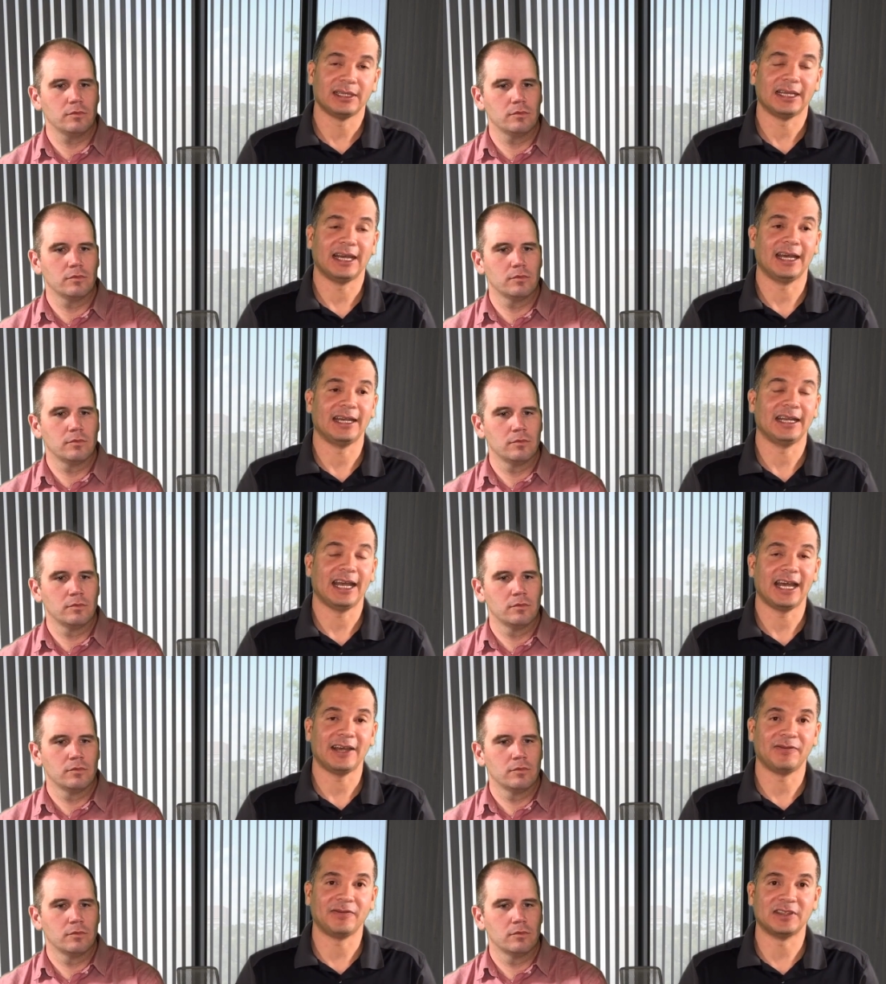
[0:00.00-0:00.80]
Speaker 1: and
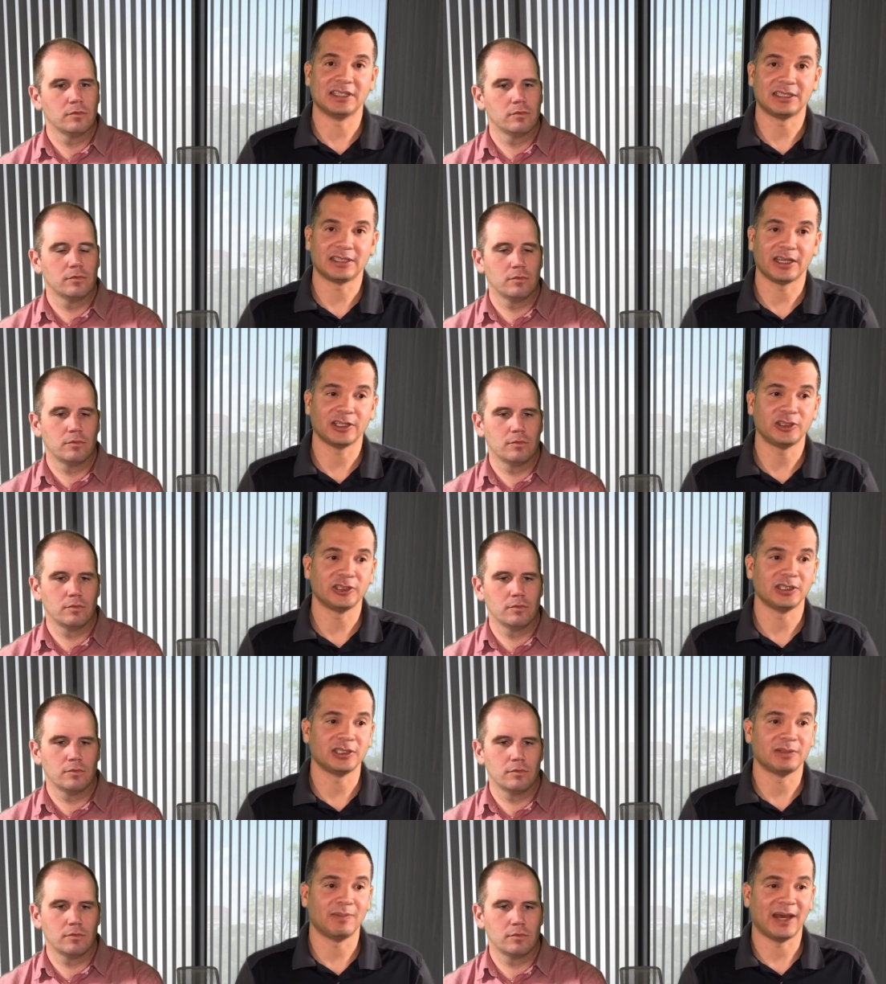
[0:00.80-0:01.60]
have
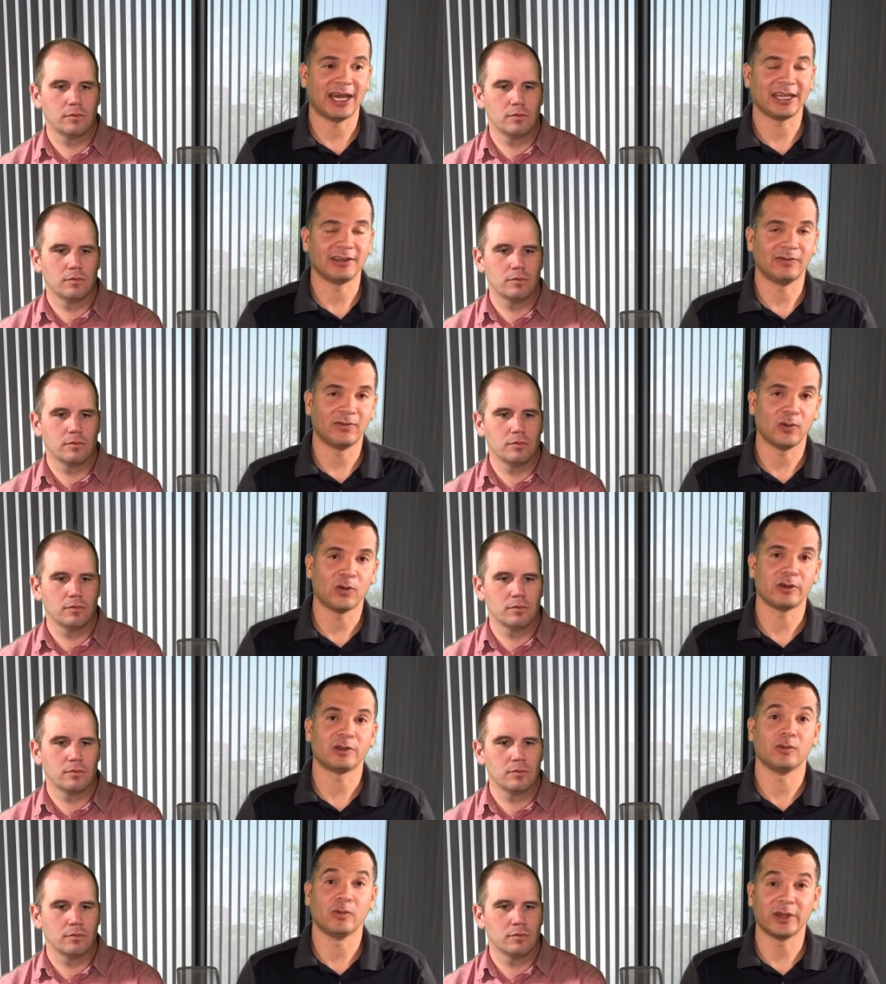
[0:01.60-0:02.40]
discussions back and
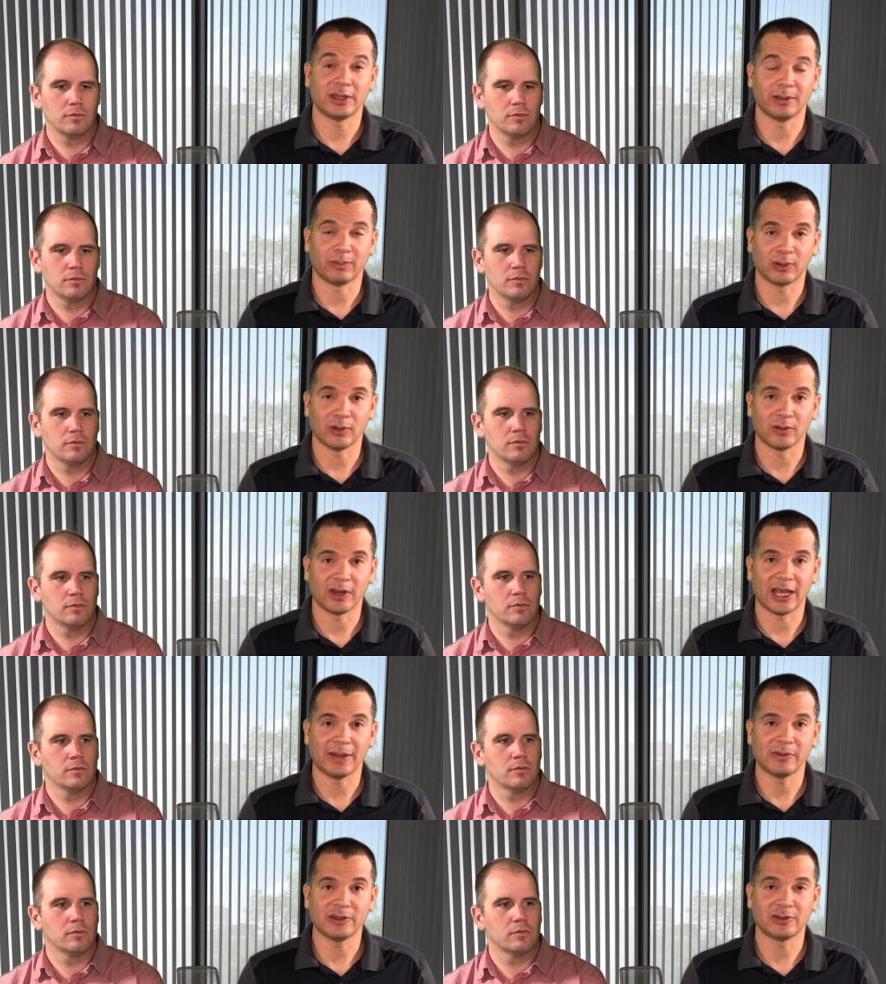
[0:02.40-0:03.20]
forth with the
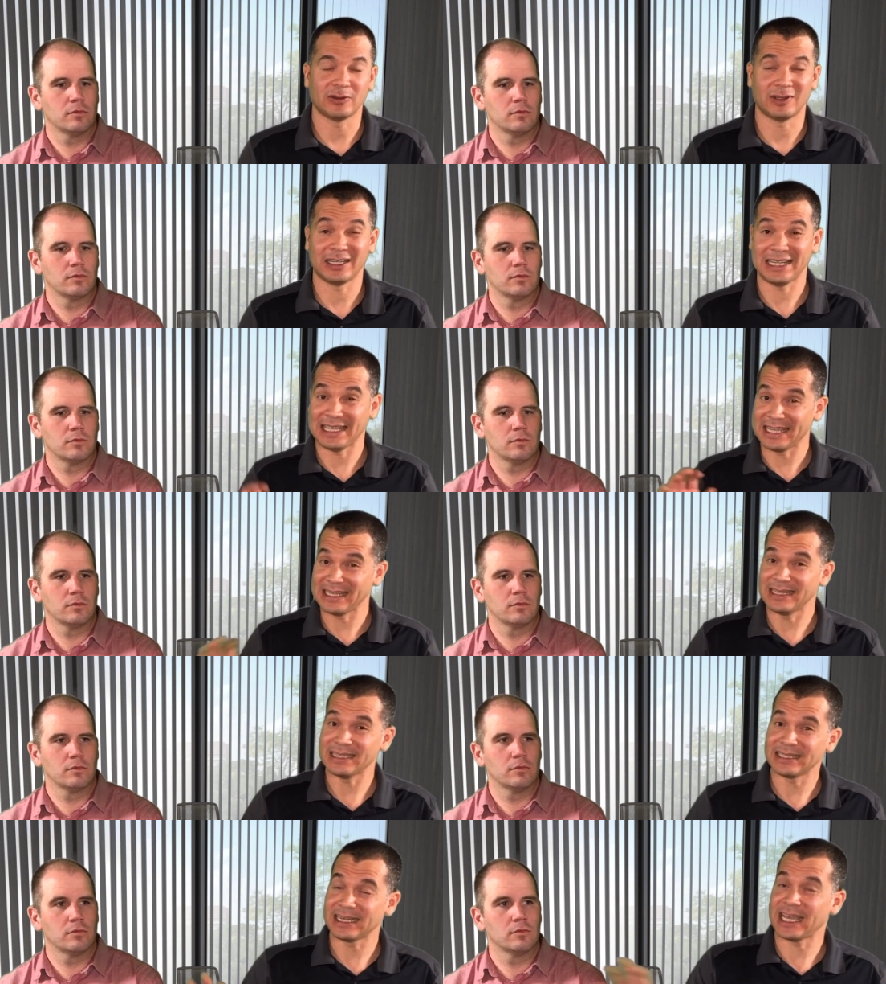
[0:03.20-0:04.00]
programmer so that he
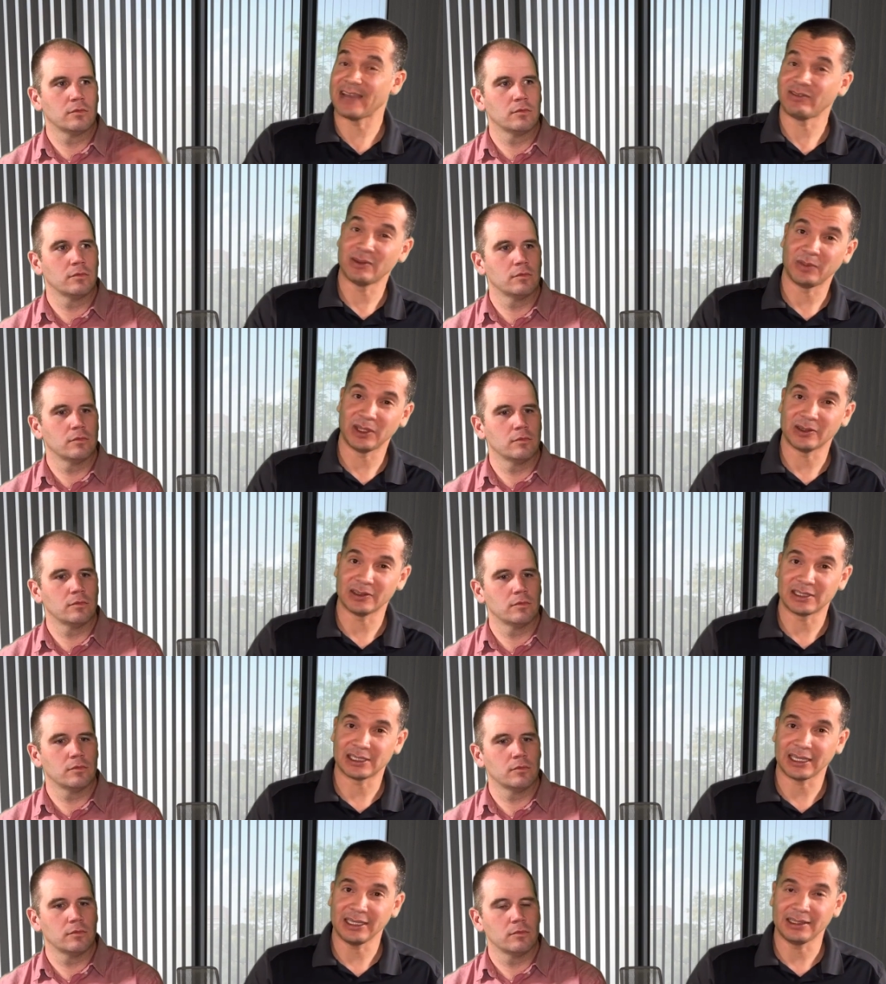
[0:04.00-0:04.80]
doesn't have to be on
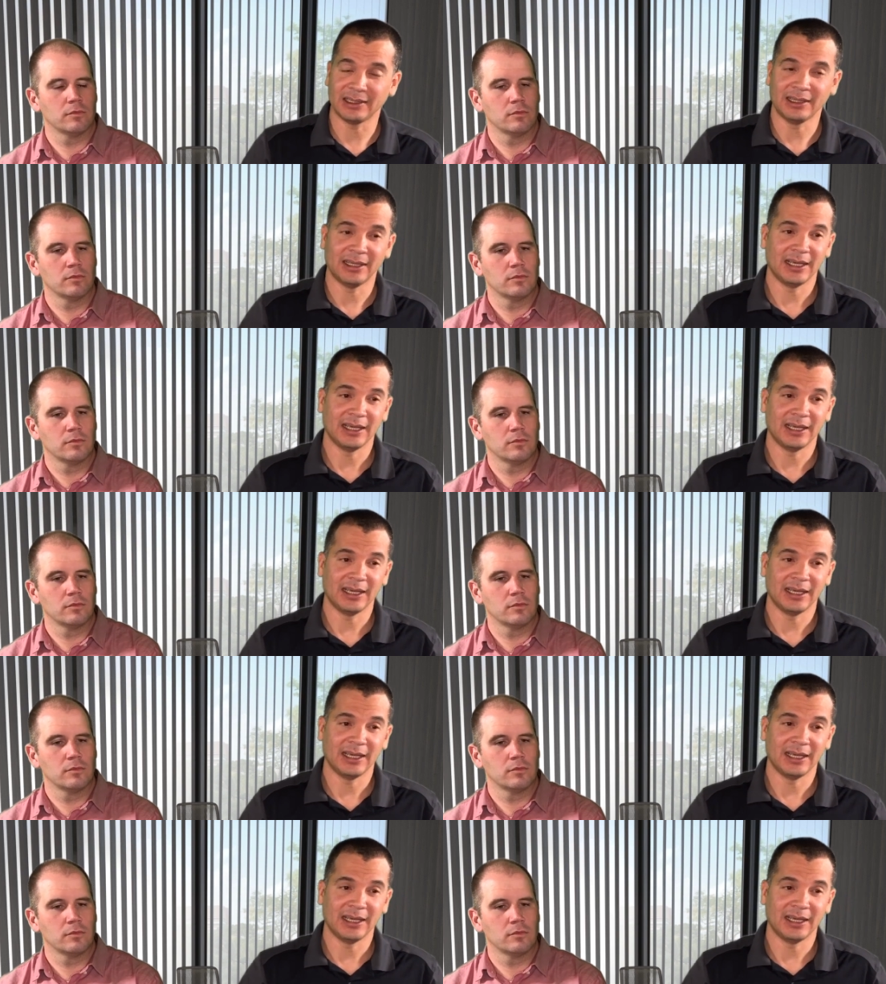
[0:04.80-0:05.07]
site